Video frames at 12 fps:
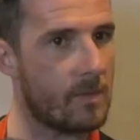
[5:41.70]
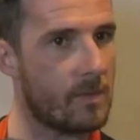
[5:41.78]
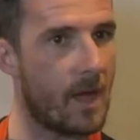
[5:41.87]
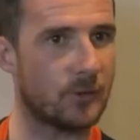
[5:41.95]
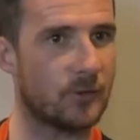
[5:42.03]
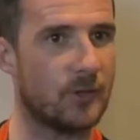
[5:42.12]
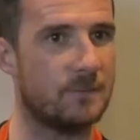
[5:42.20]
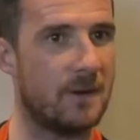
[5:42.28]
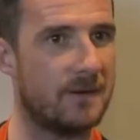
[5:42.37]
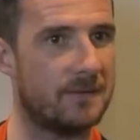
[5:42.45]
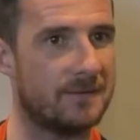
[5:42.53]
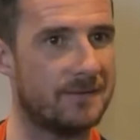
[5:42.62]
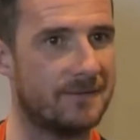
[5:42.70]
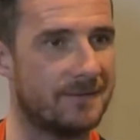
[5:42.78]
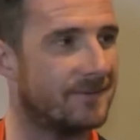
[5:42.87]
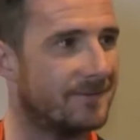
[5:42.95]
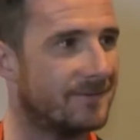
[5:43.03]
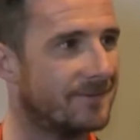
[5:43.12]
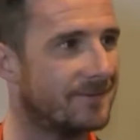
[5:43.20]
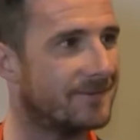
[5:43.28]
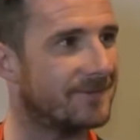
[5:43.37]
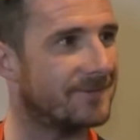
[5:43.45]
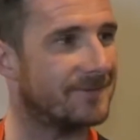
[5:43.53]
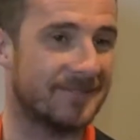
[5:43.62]
That's good, but
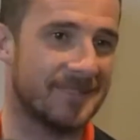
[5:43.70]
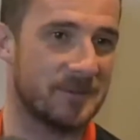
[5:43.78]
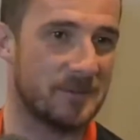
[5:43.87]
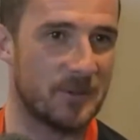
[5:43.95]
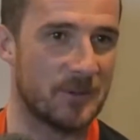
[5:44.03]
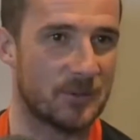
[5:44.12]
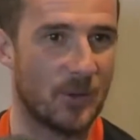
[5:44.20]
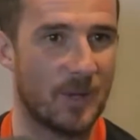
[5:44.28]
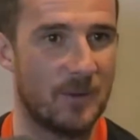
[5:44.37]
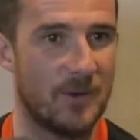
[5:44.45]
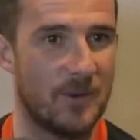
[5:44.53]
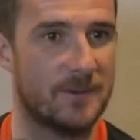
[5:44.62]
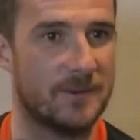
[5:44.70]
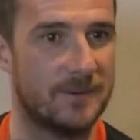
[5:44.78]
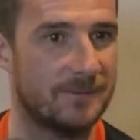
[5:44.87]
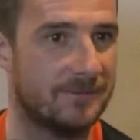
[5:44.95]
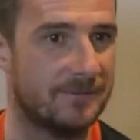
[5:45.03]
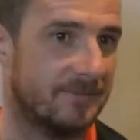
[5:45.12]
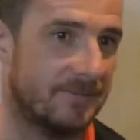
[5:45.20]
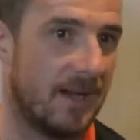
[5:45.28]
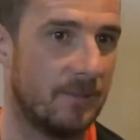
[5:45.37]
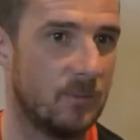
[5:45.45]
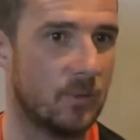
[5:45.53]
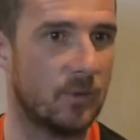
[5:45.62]
that's what it's all about.
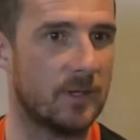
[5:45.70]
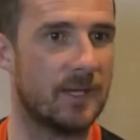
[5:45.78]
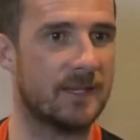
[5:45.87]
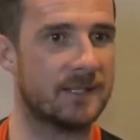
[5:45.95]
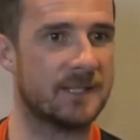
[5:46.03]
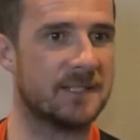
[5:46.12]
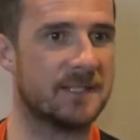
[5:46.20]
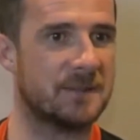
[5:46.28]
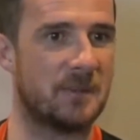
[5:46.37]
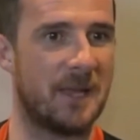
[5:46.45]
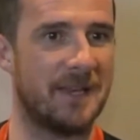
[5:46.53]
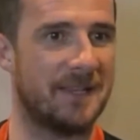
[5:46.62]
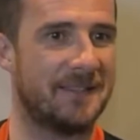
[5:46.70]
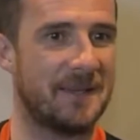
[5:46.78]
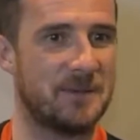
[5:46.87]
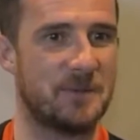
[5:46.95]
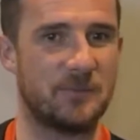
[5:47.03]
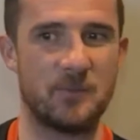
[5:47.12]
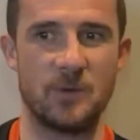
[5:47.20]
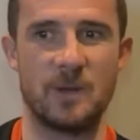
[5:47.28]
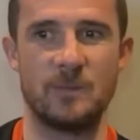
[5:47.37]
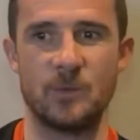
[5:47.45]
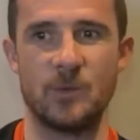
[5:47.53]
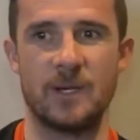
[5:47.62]
I'm not going to, as I said plenty of times before,
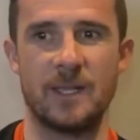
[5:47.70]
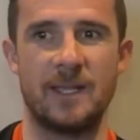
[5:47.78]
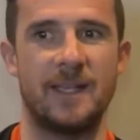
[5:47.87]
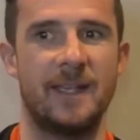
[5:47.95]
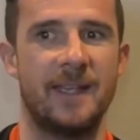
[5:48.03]
I'm not going to